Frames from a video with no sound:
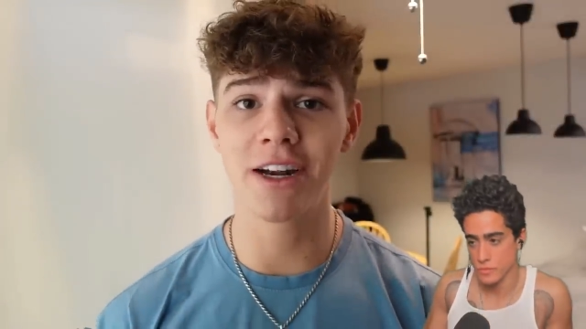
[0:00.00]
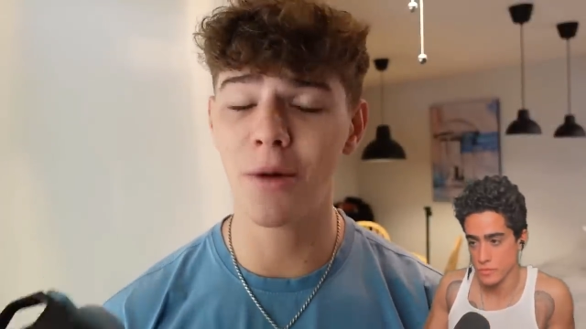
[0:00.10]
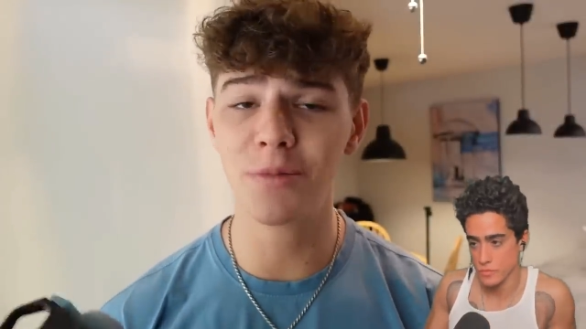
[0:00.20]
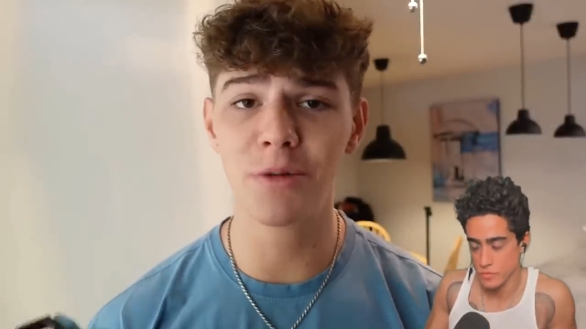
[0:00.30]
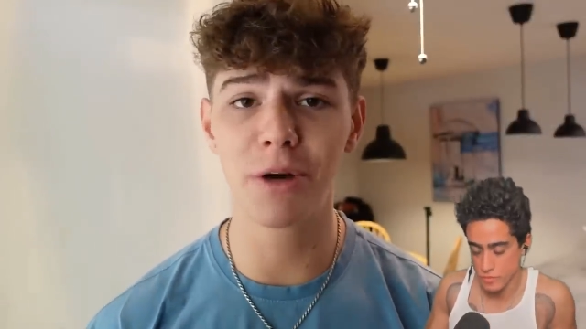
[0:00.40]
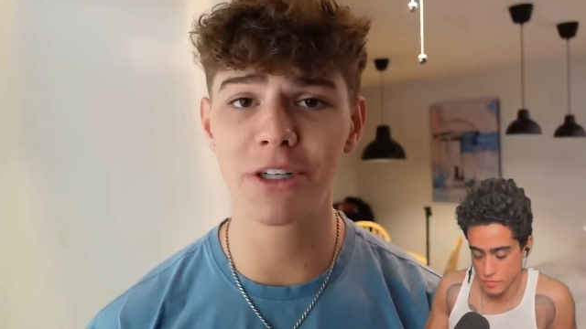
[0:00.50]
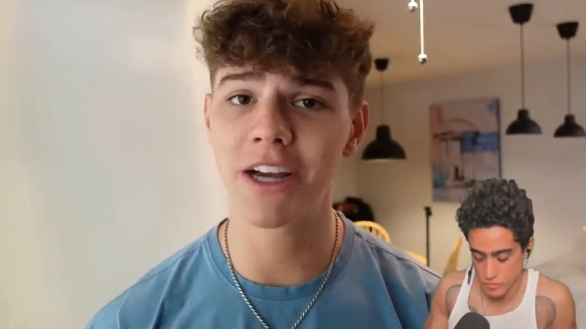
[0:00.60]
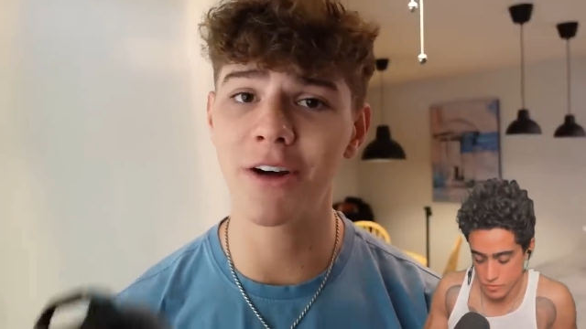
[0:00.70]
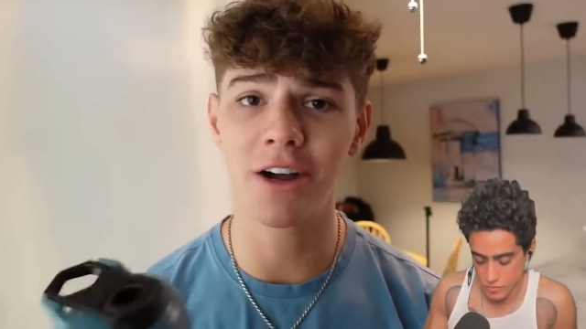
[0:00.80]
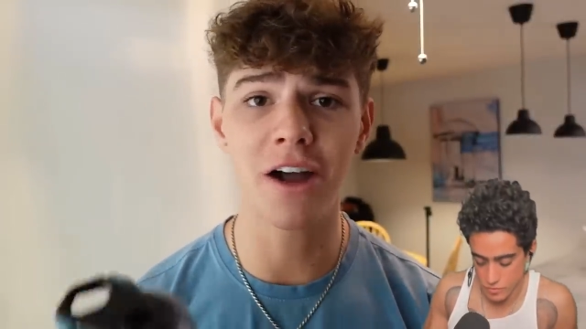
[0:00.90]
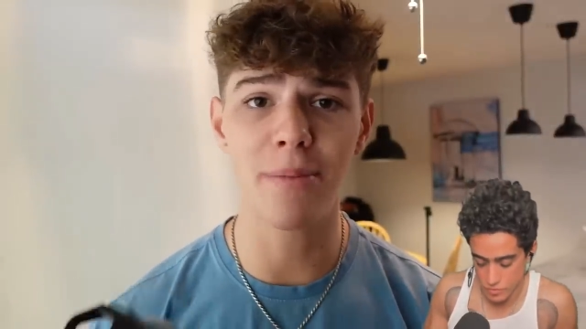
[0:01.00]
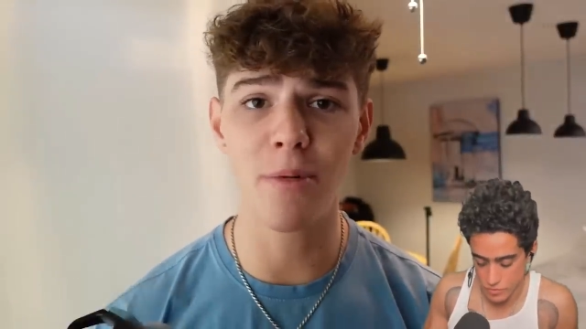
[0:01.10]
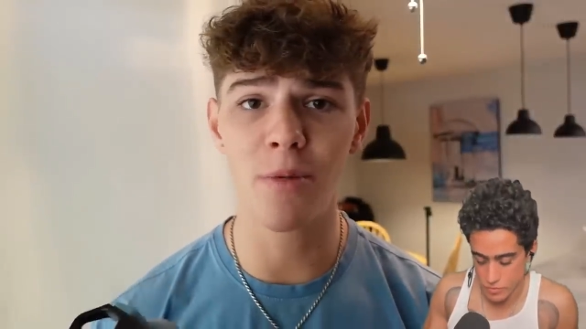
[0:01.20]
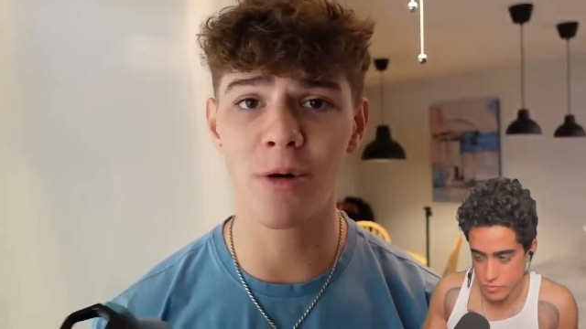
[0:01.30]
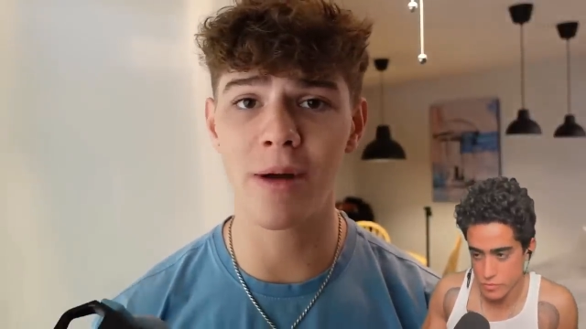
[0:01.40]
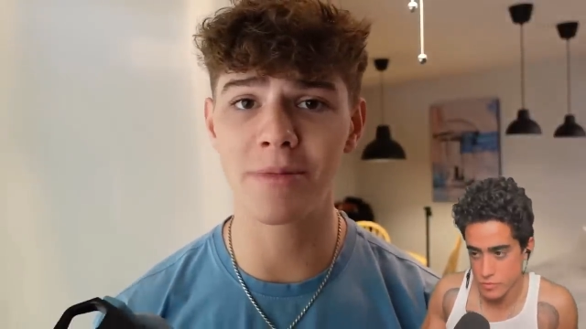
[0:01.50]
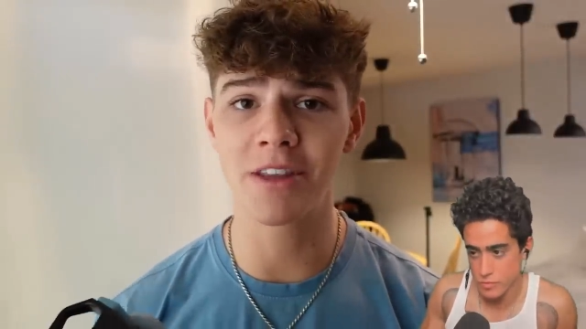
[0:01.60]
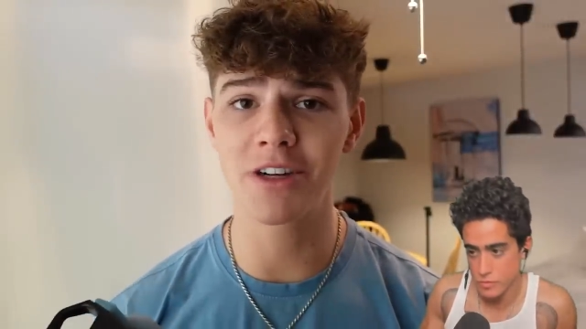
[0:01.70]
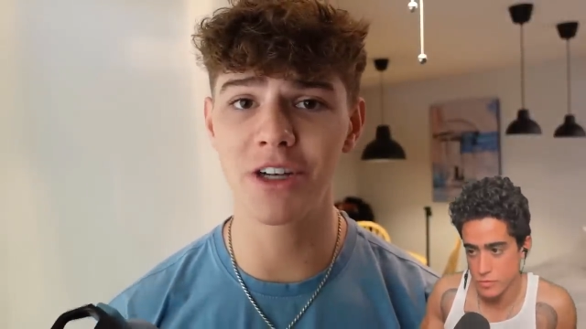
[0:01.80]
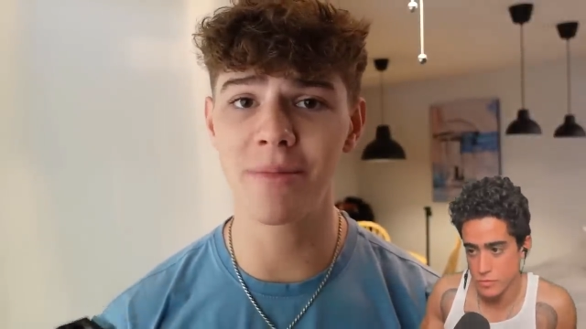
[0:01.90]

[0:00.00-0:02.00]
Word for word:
Speaker 1: helps you push out a couple more reps in the gym,